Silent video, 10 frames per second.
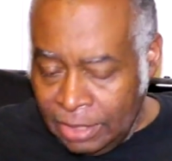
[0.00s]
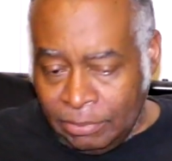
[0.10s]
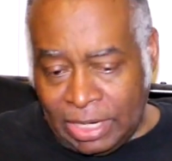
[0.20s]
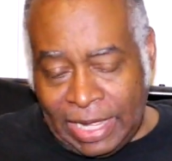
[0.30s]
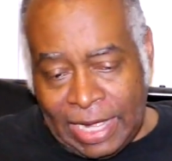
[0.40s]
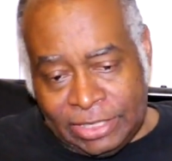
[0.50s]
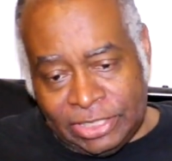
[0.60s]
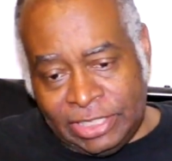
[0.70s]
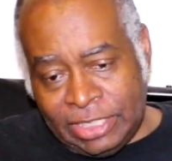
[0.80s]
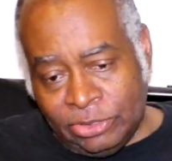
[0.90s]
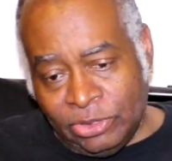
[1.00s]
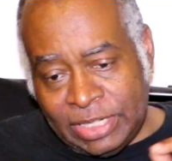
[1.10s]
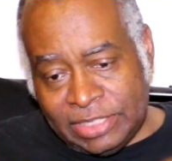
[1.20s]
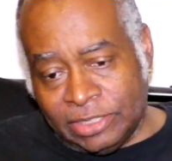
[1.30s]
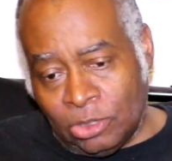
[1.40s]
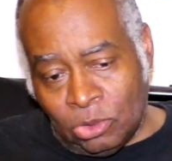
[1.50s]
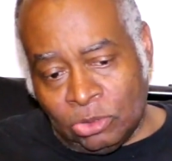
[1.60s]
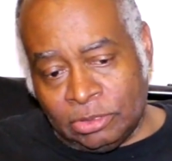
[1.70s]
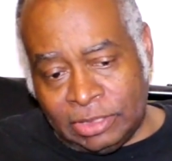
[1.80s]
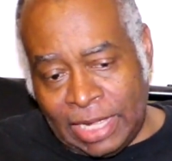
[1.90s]
But I had to decrease
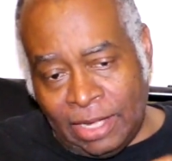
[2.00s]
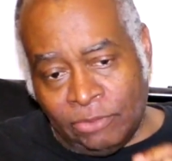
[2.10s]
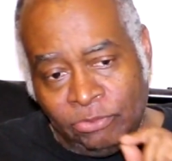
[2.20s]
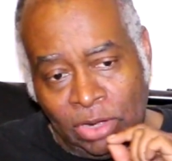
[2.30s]
those down